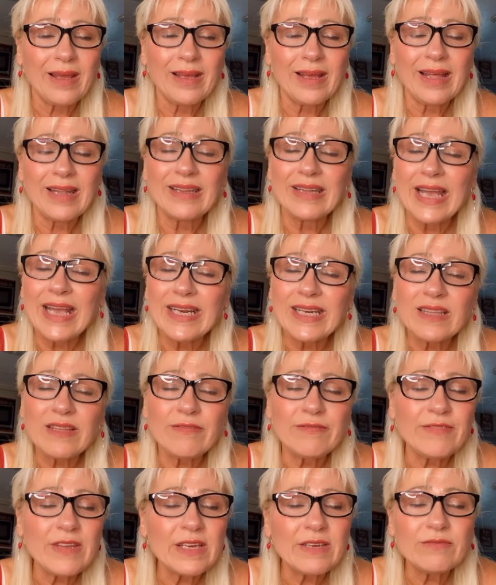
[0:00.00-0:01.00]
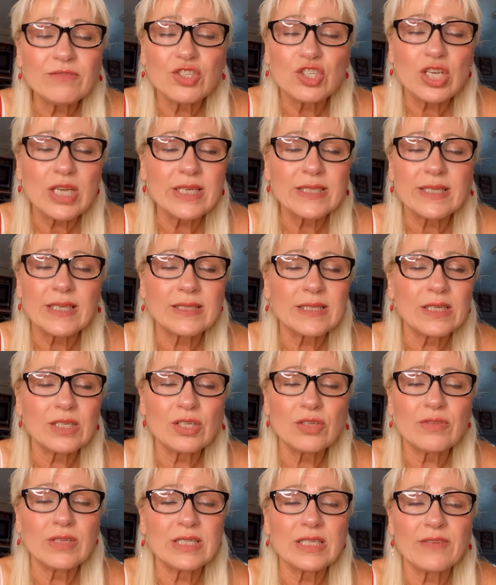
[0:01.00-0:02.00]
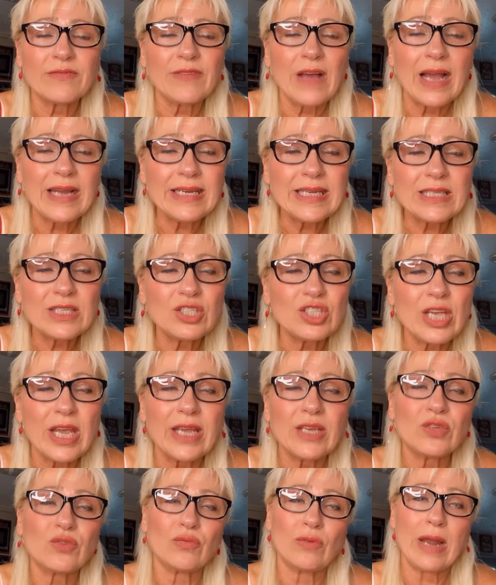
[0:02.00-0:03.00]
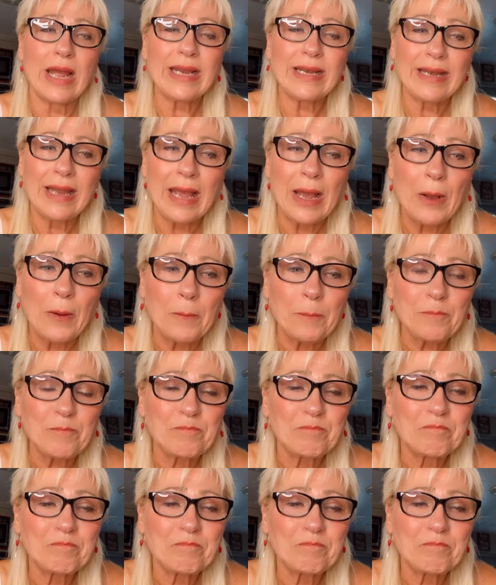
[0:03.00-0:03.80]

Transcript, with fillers: Lay it at the feet of Jesus and do the divine exchange right now.